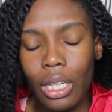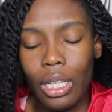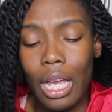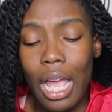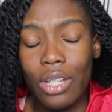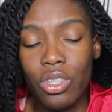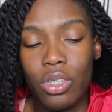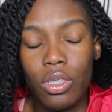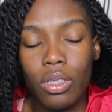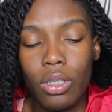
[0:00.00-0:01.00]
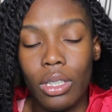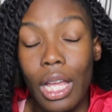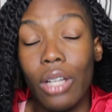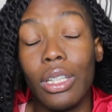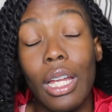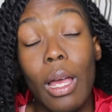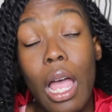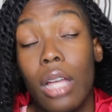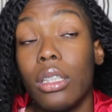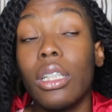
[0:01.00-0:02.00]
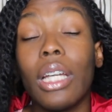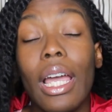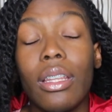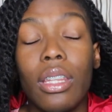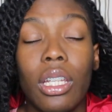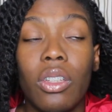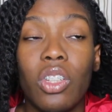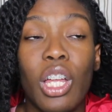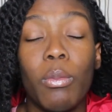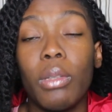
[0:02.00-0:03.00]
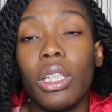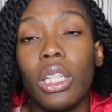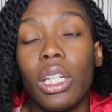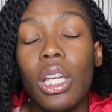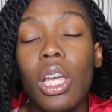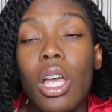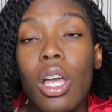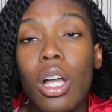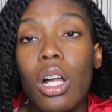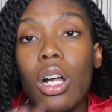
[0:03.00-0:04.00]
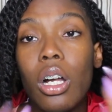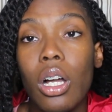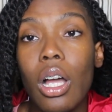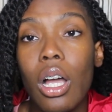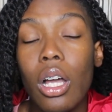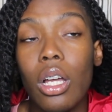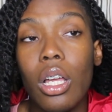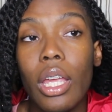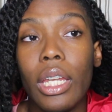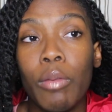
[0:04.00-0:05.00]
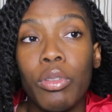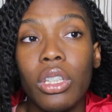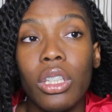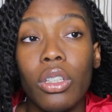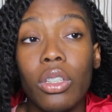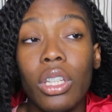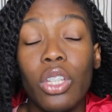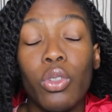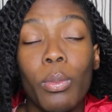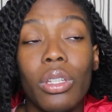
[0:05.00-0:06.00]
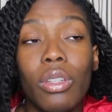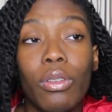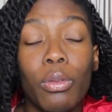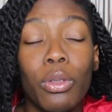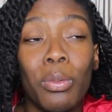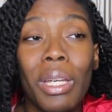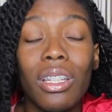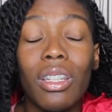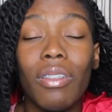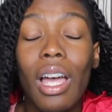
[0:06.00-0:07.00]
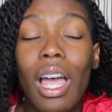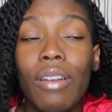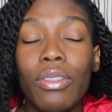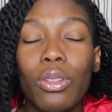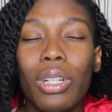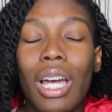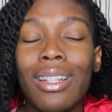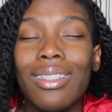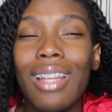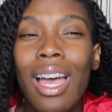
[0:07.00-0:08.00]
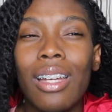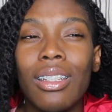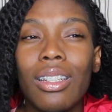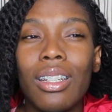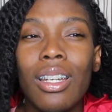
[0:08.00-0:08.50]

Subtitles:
And I just, now that I look at things, I'm looking and I'm seeing things from a different perspective, I feel kind of sad.